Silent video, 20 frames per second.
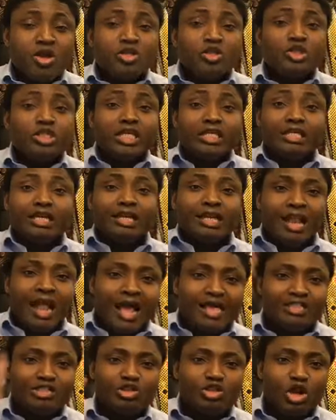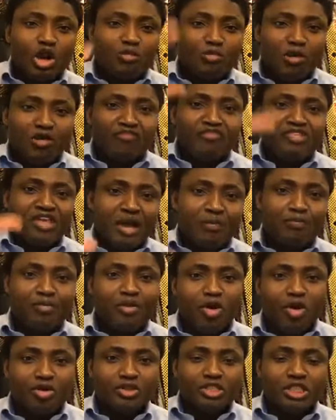till the last drop of their
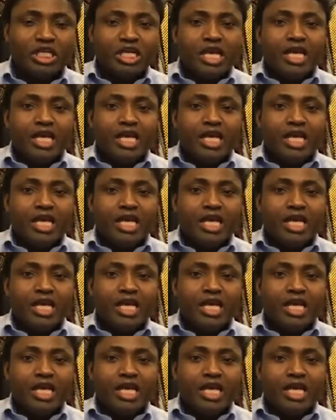blood.